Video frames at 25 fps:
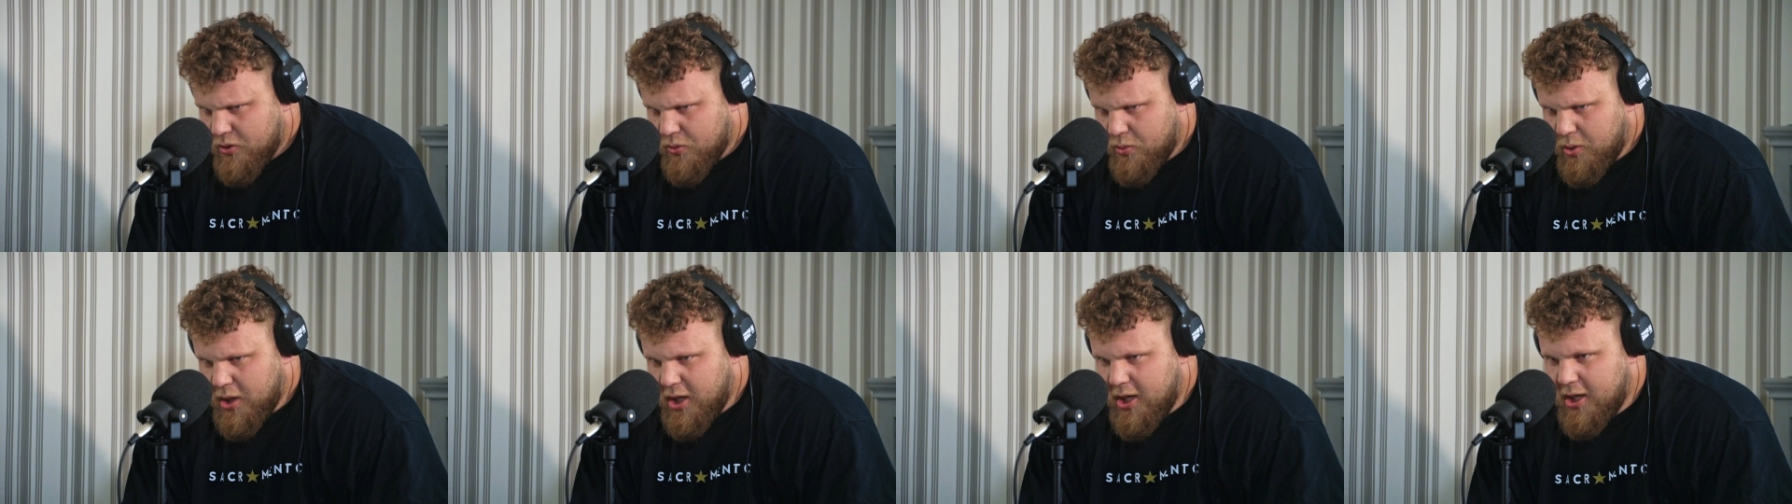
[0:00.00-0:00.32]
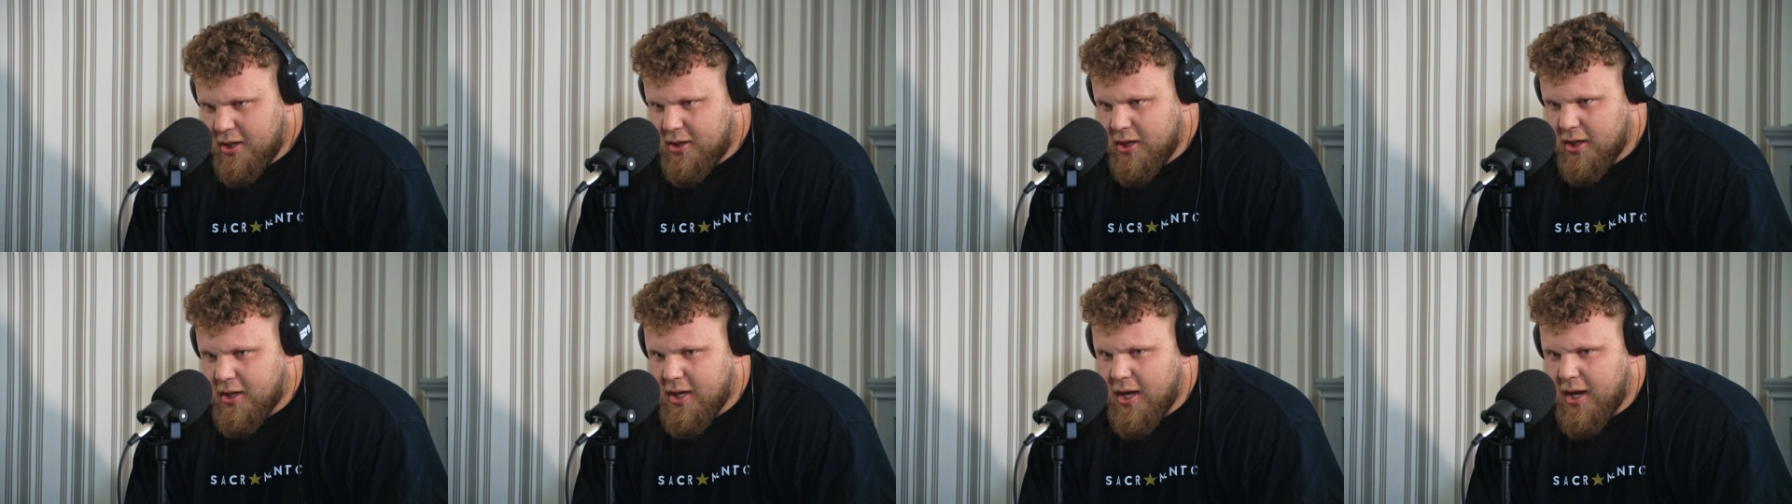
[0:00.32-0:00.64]
we
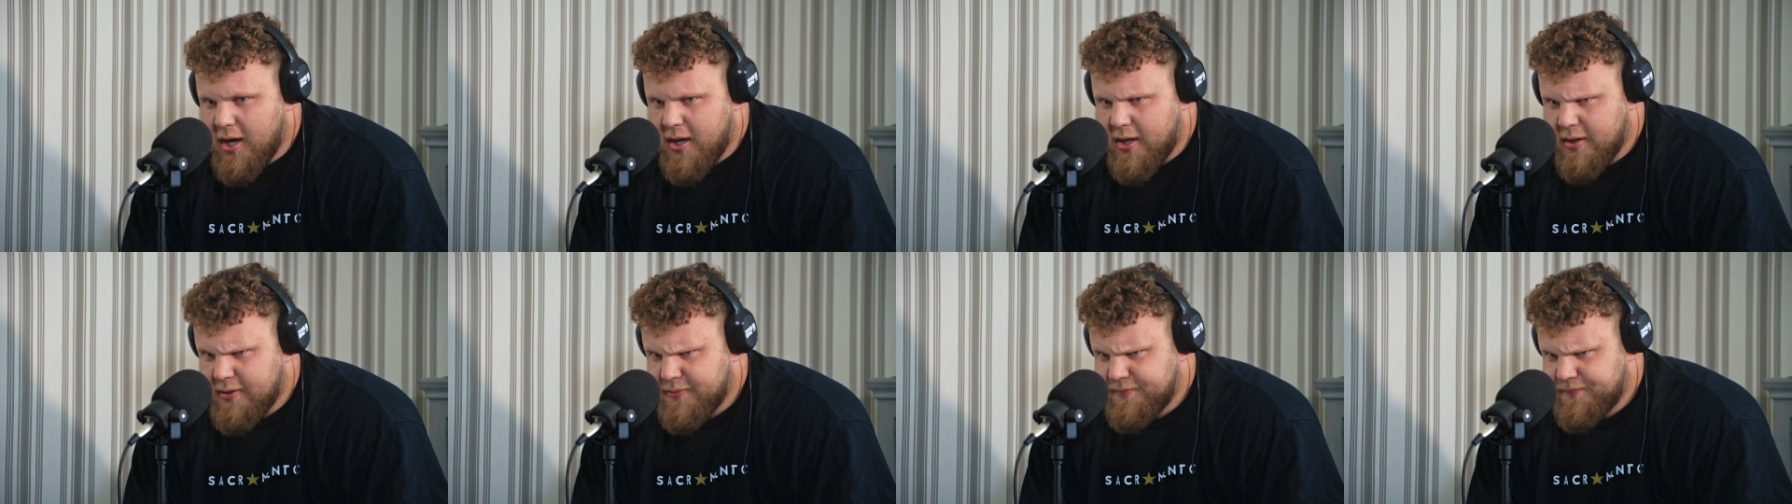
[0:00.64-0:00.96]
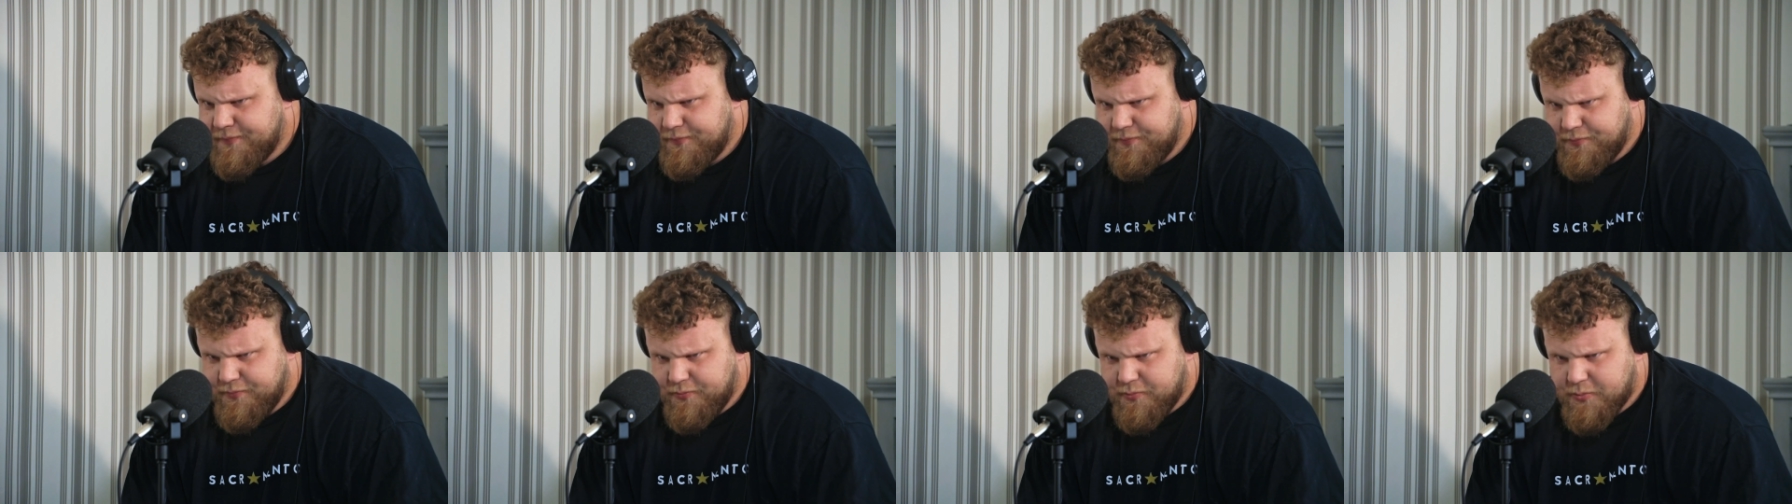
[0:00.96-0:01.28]
need to kind
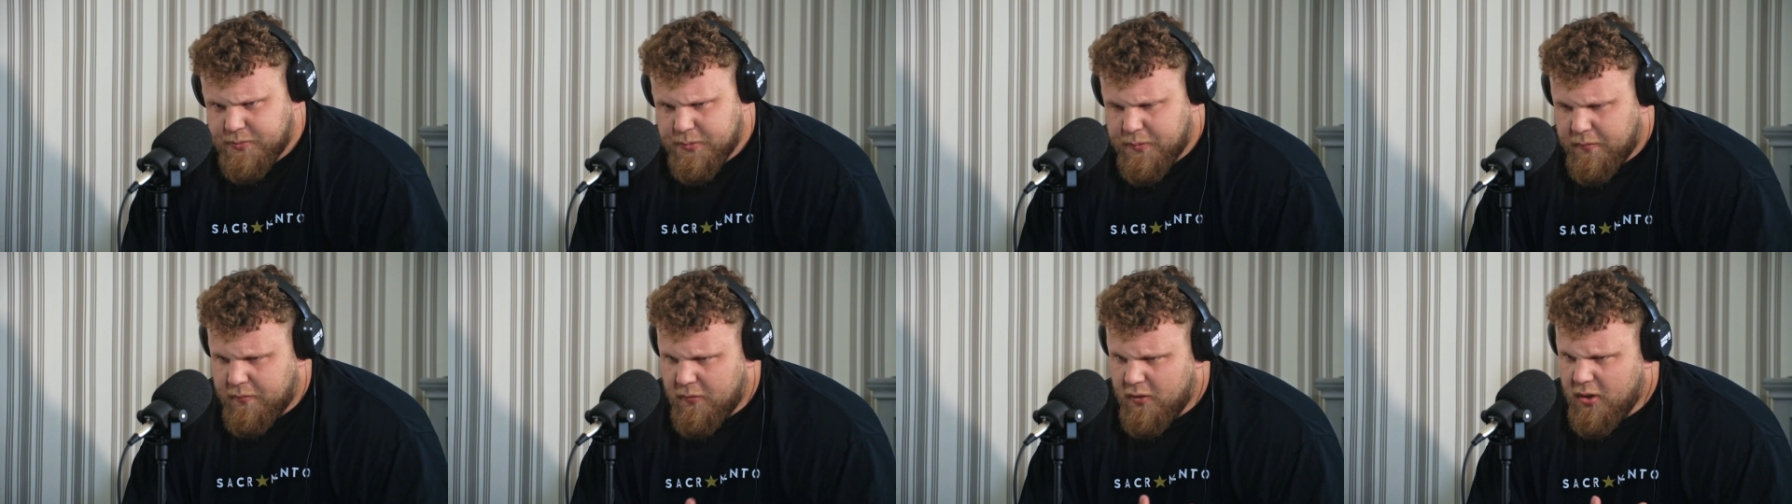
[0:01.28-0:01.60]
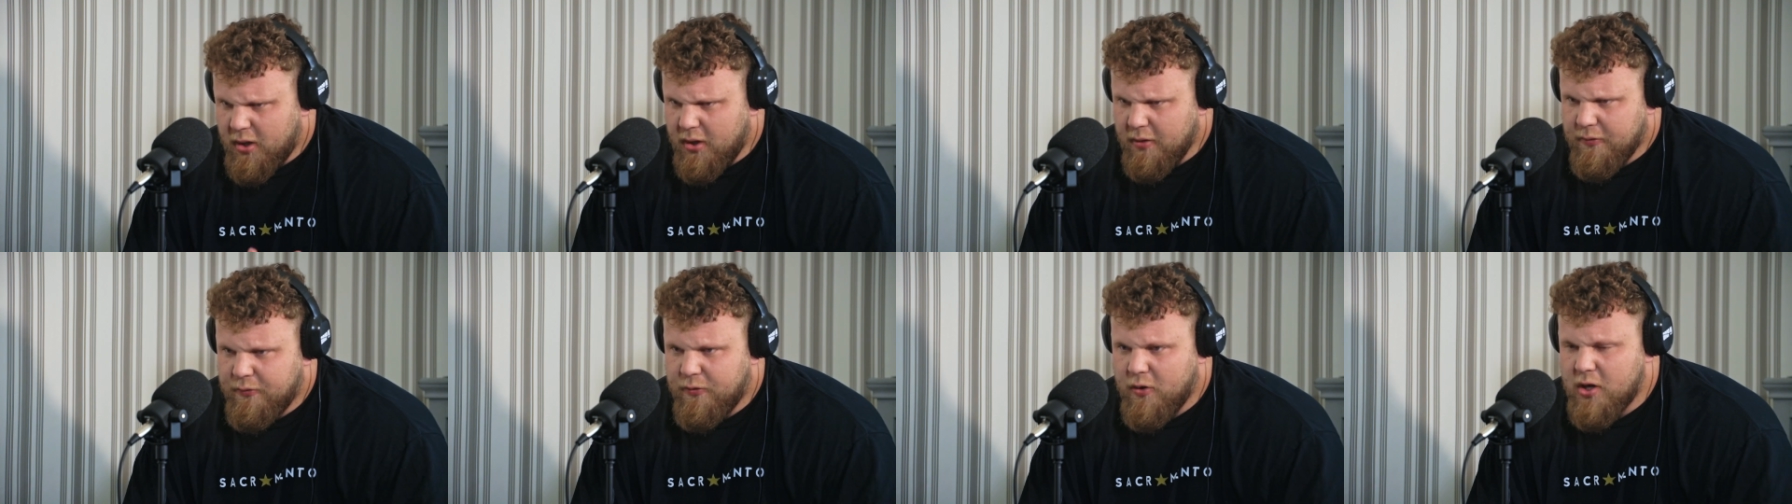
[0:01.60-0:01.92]
of,
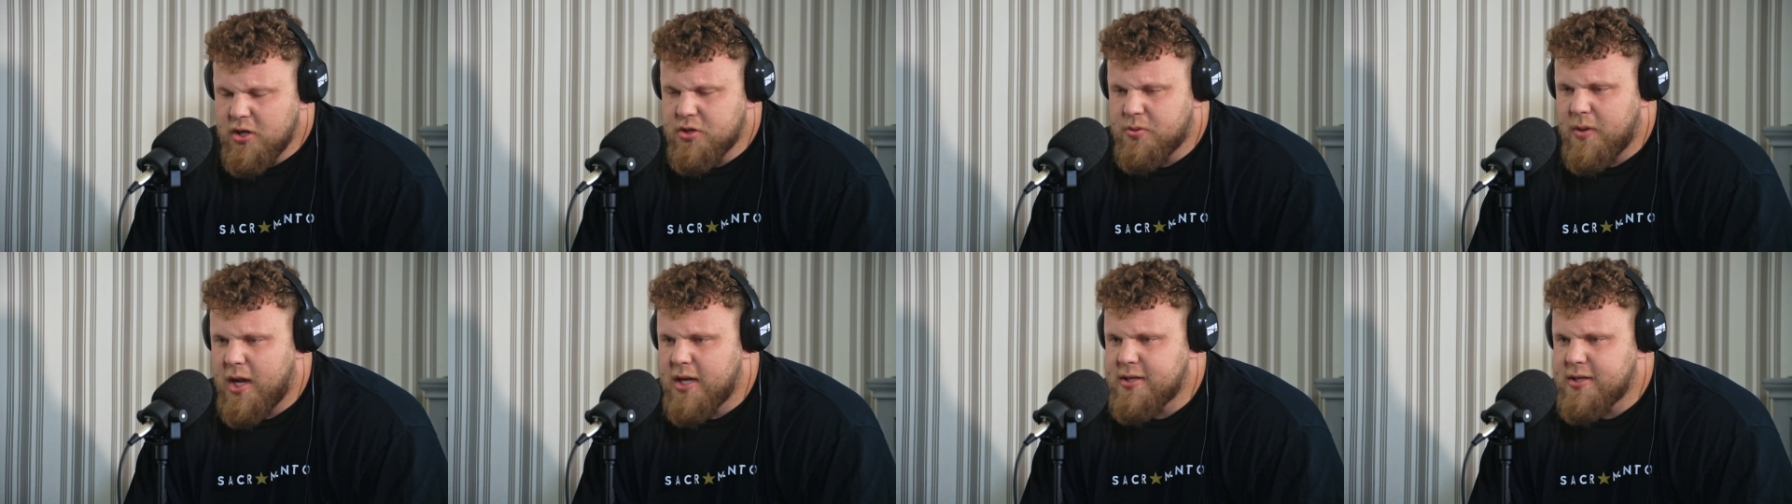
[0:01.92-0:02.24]
first when I